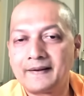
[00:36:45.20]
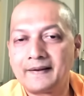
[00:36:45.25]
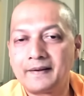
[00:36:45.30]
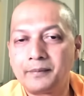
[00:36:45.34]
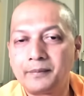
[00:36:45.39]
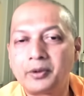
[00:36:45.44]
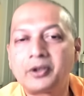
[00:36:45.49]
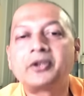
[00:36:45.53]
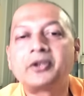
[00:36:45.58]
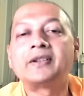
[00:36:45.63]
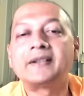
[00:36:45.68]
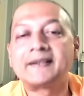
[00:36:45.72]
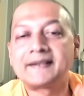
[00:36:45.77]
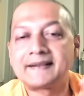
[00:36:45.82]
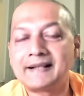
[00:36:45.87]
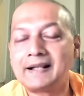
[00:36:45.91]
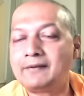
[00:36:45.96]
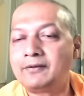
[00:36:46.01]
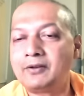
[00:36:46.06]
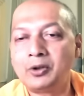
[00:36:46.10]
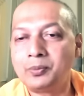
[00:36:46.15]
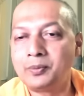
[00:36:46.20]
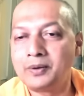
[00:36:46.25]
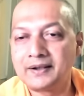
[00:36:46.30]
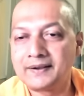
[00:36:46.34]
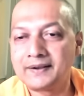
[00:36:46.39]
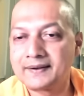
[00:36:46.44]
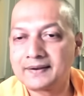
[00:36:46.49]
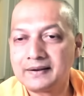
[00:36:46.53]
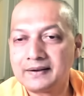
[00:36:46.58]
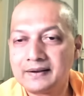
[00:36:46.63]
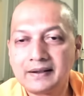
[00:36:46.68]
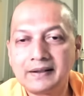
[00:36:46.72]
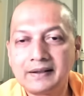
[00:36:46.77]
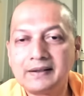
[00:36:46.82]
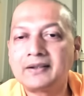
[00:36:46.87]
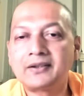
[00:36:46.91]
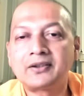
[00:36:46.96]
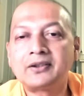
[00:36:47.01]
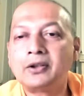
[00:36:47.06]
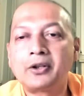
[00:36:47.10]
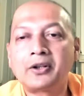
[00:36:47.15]
because it's self-luminous. It
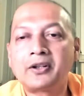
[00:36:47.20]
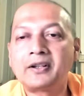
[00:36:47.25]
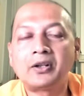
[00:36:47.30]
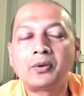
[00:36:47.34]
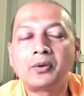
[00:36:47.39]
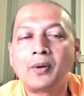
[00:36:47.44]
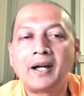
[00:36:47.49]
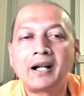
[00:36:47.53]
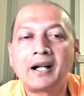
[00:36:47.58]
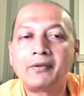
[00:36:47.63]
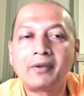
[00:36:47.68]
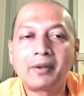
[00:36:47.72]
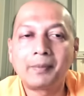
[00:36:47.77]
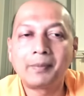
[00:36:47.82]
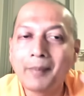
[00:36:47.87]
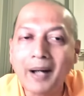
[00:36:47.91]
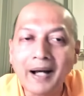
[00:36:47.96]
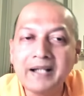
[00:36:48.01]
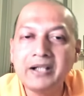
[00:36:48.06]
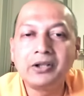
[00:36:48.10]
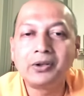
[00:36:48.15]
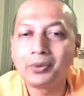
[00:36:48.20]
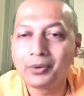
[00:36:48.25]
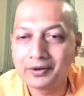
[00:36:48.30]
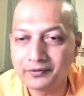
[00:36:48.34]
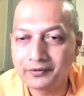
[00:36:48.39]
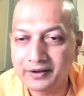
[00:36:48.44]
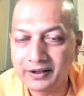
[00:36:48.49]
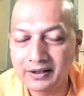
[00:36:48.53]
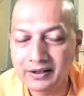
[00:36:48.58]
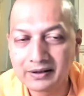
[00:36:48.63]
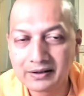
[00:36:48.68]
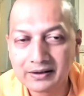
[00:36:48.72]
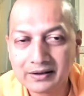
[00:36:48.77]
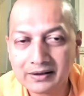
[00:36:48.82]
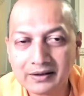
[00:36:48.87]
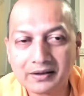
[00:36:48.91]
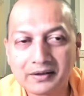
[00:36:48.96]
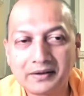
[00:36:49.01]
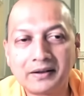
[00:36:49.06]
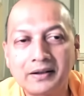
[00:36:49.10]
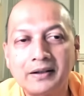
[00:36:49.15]
does not require our mind to reveal.
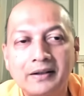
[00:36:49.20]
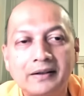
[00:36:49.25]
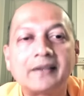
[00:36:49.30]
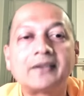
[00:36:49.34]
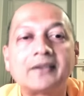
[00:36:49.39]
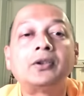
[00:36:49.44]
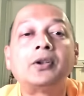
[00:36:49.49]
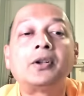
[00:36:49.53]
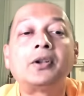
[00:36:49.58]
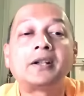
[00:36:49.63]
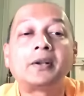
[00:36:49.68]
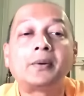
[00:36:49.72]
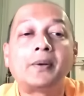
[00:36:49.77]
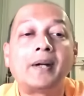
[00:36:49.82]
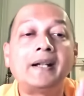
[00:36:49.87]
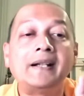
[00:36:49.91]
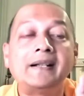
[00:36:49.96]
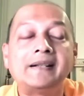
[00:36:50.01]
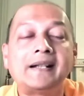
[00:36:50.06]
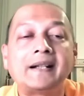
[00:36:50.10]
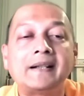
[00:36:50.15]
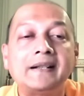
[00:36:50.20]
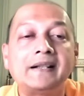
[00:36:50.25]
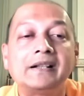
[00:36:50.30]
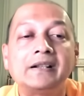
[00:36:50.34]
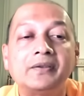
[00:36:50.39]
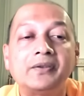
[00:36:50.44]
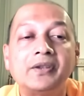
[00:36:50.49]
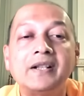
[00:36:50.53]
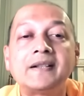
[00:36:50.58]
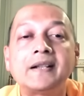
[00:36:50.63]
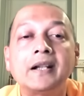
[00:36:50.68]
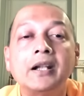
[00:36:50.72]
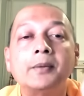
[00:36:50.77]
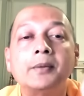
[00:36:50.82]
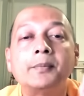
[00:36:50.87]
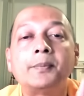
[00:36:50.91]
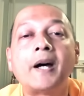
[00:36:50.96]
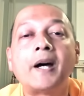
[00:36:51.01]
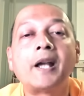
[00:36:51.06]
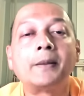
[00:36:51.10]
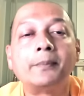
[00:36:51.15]
It does not require, in technical words,
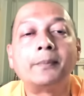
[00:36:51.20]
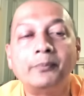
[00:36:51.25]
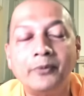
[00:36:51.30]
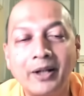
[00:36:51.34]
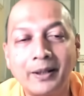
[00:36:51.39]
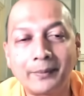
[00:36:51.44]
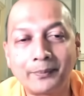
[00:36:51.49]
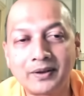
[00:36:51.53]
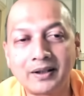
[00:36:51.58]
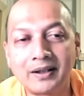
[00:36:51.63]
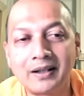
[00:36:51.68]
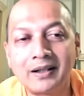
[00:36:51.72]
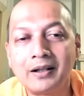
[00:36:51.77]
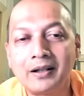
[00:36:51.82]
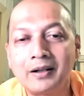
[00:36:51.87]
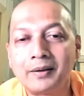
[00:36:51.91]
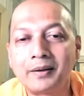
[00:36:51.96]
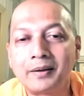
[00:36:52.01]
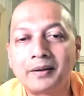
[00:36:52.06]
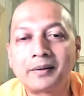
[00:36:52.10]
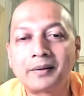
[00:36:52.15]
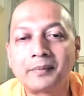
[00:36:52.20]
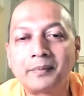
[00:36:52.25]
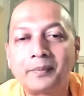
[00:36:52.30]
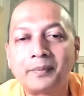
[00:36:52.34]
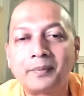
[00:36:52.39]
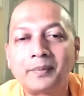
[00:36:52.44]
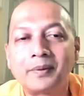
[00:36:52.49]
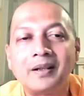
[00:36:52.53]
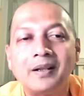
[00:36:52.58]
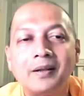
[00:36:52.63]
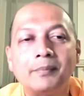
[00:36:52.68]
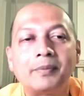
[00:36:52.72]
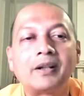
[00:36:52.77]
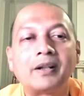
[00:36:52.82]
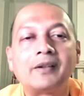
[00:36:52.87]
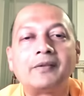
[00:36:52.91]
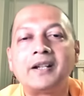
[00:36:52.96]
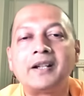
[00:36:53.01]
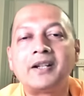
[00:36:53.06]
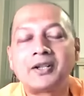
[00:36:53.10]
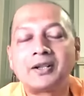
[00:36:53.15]
Phala Vyapti,
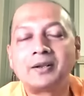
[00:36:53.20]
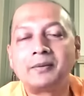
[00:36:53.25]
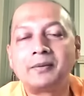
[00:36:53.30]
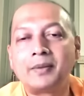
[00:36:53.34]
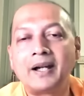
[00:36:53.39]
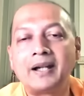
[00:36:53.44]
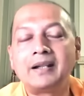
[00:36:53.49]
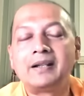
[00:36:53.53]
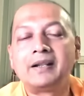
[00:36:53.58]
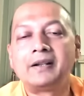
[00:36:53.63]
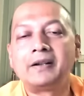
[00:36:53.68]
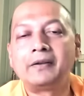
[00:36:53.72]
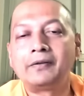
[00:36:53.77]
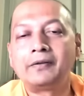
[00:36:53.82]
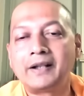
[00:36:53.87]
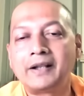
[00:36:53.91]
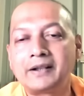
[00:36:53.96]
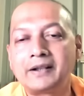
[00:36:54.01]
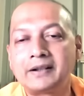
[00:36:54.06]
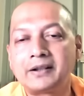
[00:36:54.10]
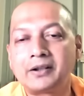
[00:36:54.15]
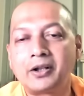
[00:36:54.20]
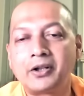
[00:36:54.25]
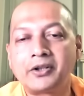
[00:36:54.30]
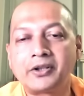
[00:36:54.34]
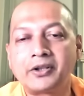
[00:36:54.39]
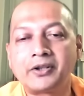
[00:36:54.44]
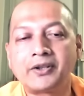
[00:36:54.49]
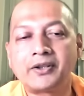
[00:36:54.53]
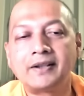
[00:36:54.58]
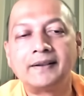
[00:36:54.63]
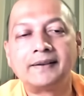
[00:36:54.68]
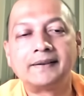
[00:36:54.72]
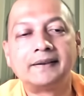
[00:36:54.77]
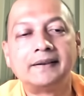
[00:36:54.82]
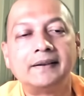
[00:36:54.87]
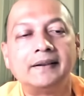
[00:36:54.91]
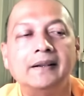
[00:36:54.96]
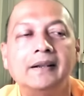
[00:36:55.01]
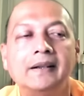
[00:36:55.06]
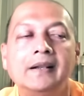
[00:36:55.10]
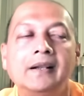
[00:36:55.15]
pervasion by reflected consciousness.
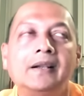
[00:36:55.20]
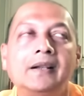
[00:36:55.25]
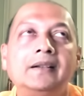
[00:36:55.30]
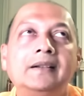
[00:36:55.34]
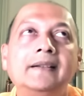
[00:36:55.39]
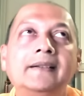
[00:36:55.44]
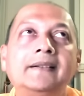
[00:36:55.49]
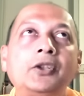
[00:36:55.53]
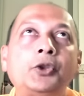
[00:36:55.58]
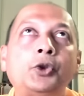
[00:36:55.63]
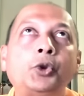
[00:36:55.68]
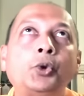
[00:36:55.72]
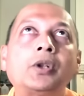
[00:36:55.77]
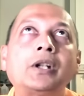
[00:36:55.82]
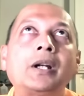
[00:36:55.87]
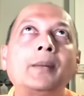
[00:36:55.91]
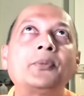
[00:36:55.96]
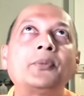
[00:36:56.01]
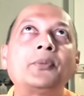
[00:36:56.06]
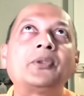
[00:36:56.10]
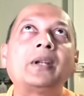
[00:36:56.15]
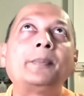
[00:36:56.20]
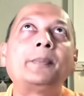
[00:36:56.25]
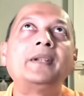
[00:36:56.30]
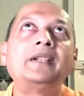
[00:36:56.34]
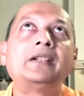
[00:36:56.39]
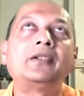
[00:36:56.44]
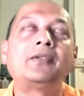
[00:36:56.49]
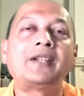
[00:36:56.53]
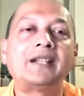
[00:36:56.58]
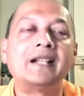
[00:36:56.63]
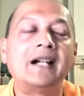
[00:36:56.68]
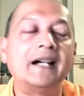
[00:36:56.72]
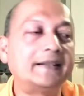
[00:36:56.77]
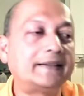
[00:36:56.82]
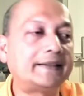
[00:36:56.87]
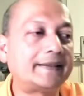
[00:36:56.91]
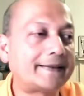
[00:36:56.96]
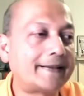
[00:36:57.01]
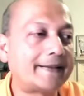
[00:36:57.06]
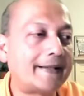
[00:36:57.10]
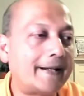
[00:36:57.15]
This issue comes up in the
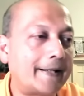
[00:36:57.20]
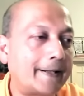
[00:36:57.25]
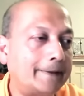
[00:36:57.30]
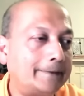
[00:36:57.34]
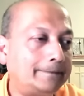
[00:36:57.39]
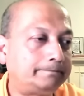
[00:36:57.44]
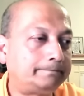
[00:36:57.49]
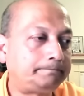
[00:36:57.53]
Vedanta Sara.